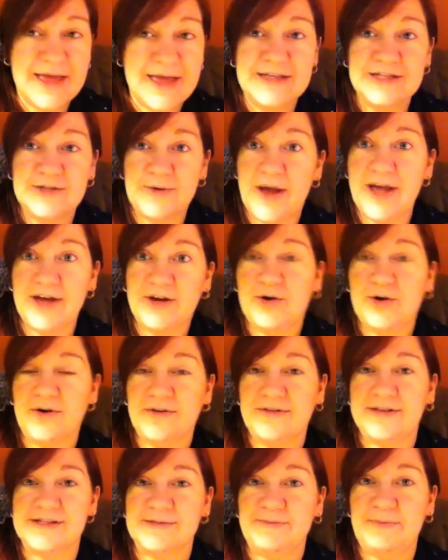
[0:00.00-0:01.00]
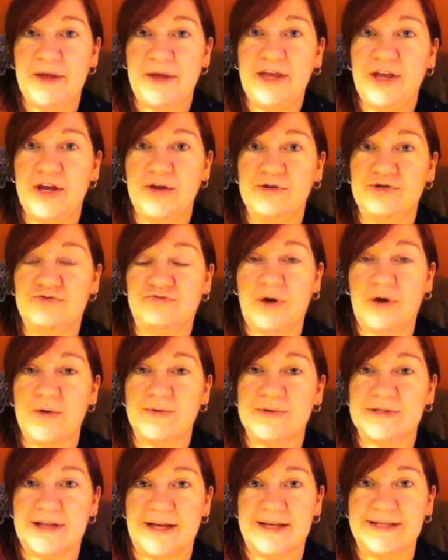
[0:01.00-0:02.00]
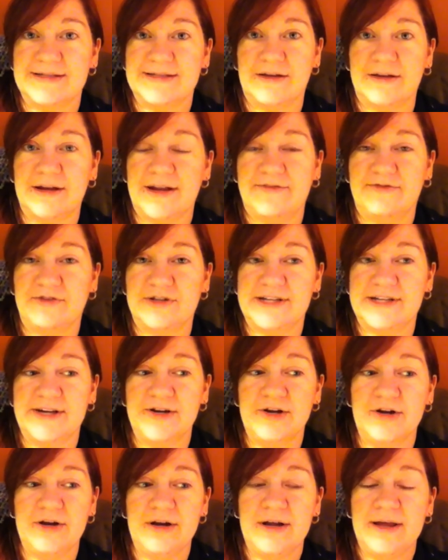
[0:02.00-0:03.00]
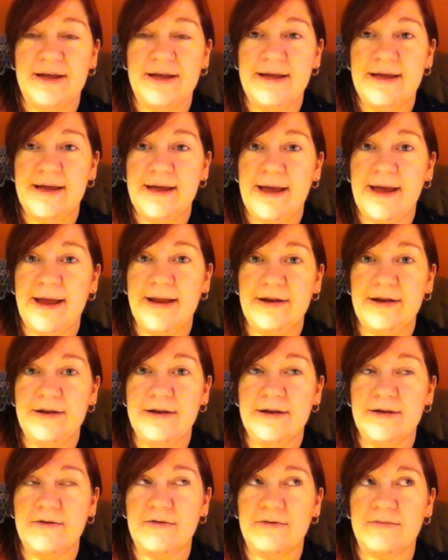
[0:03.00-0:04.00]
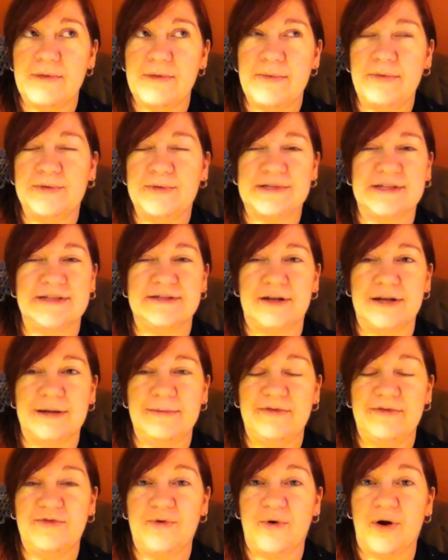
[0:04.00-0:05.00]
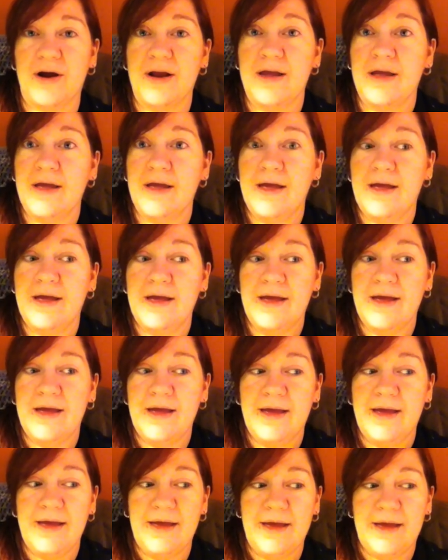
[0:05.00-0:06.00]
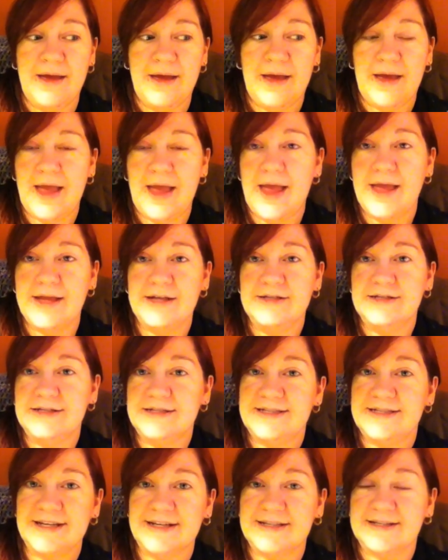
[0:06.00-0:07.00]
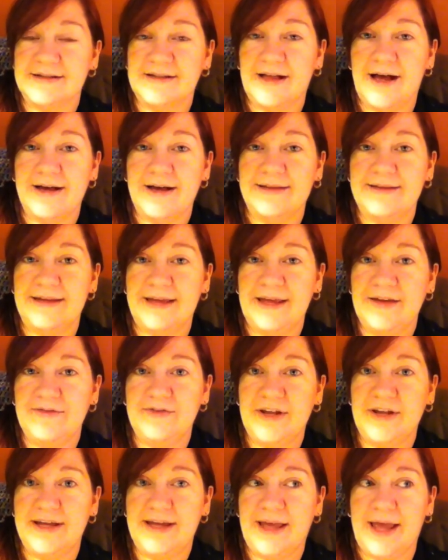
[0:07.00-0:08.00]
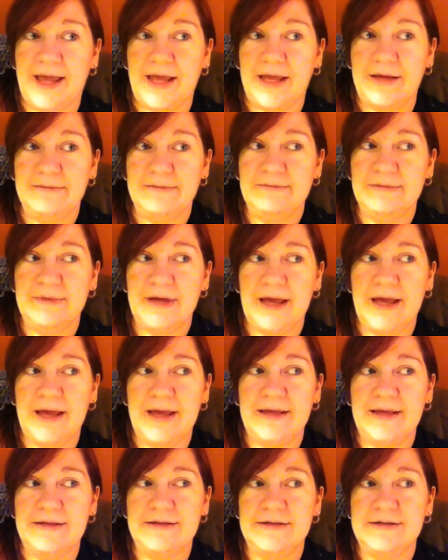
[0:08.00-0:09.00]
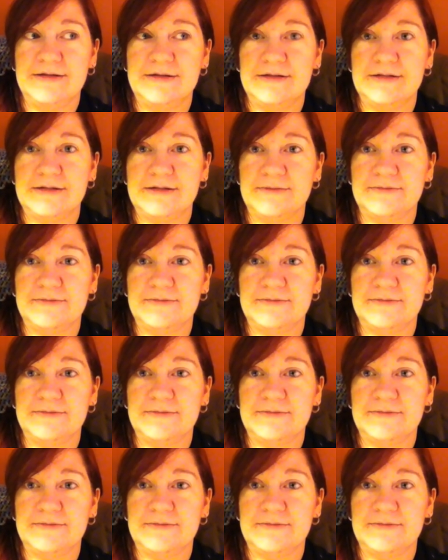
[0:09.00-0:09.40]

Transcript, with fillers: So I cooked this big, huge roast last Sunday for dinner, and, or maybe it was the Sunday before and six o'clock in the evening came, and